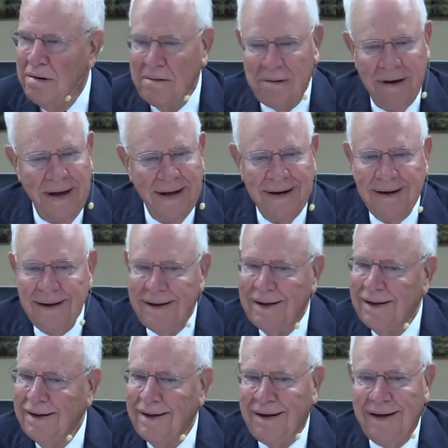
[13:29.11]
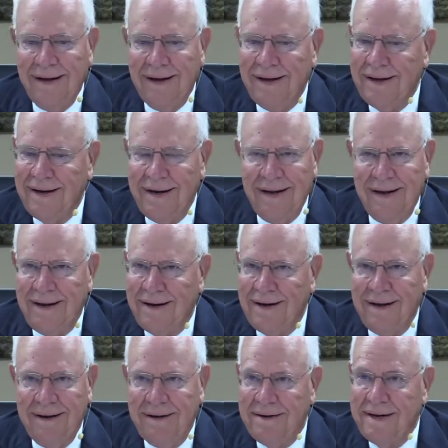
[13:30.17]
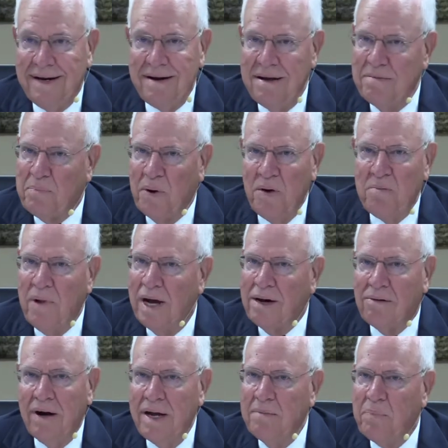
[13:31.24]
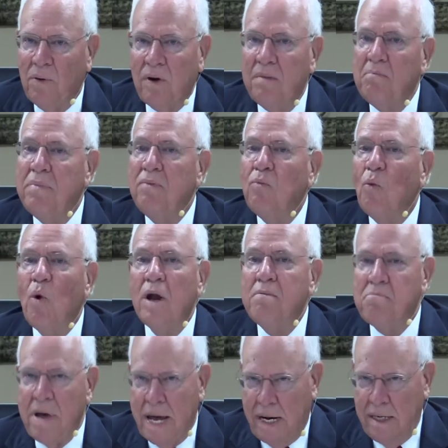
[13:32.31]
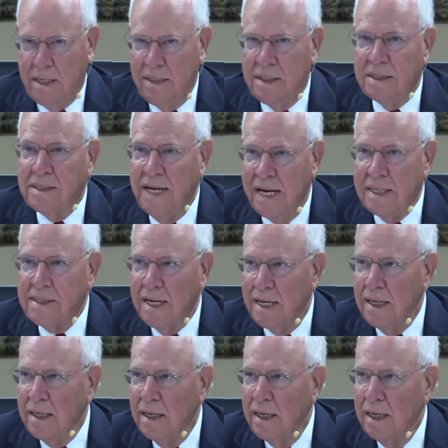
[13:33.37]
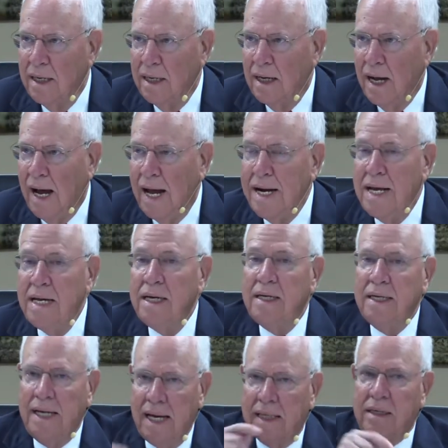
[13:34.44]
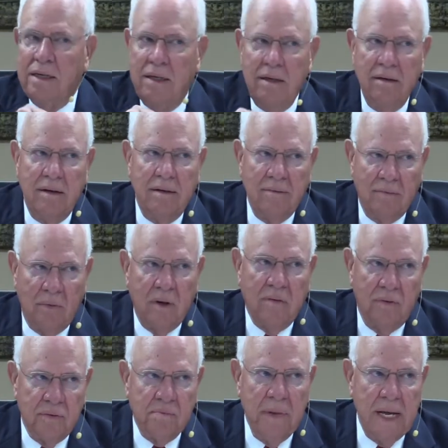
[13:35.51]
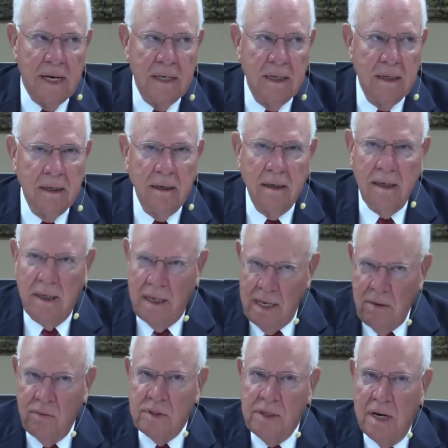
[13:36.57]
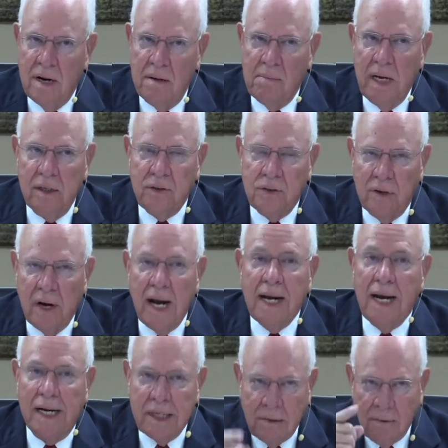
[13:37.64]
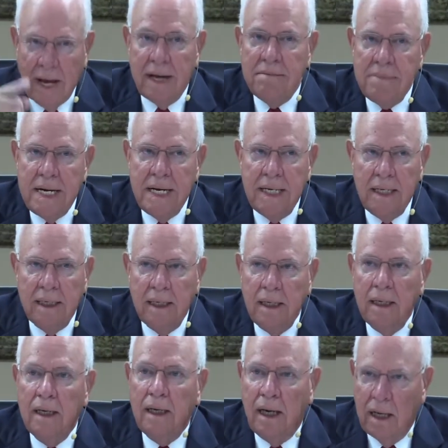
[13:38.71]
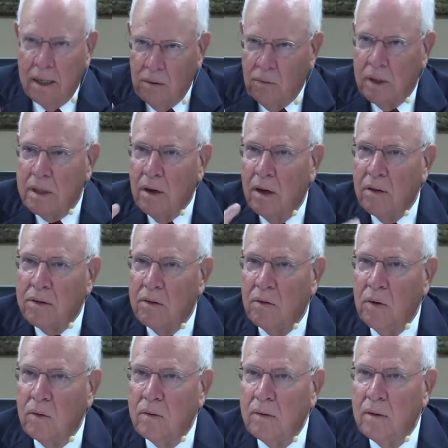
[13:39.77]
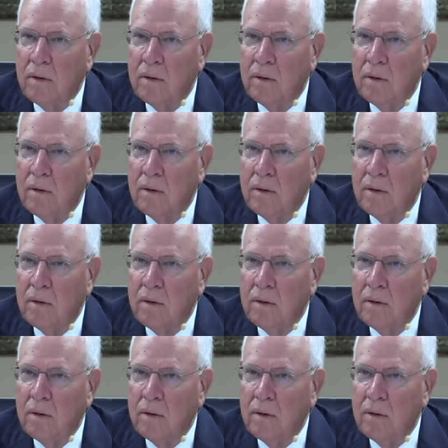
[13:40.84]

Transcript: we read, and, and, and it didn't improve my grade point one bit to just guess at it. I needed to get what was meant, and he was there to make sure I got the right meaning out of what the author wrote.